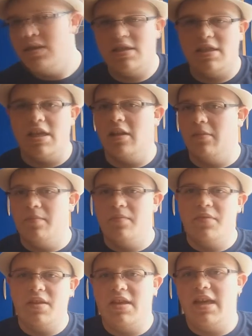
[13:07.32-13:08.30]
still,
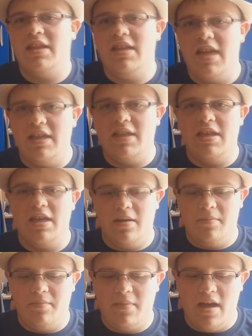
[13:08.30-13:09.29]
you get the
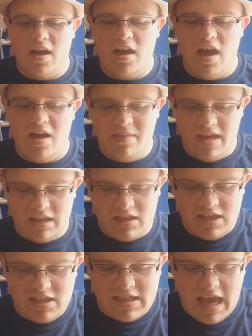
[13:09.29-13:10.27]
idea. I mean,
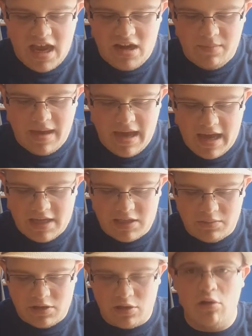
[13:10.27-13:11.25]
at least anime has
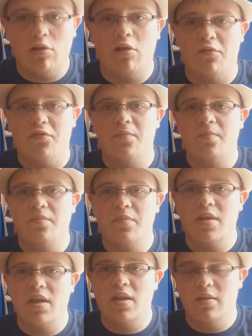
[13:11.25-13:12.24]
some sort of
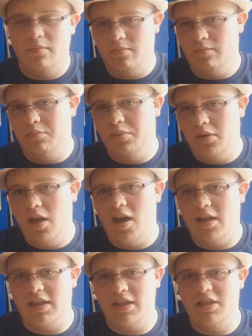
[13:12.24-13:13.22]

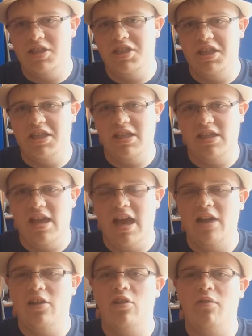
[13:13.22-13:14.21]
plot and shit, and
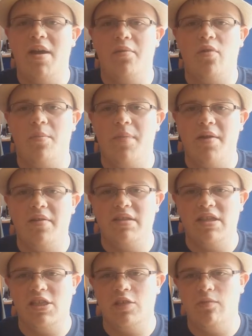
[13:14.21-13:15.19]
I don't know why I'm
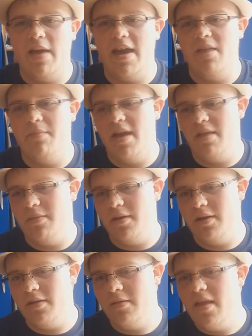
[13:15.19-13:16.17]
comparing this to anime,
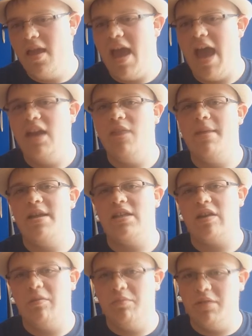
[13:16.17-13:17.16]
but anime is
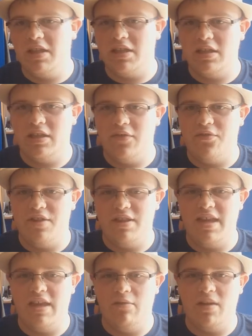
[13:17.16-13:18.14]
a completely
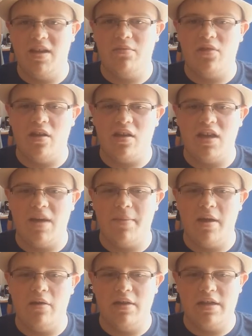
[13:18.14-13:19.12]
different thing. What I'm talking
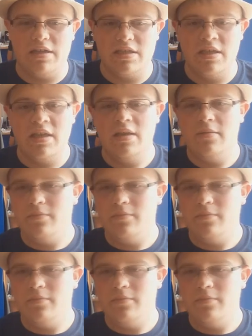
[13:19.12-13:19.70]
about is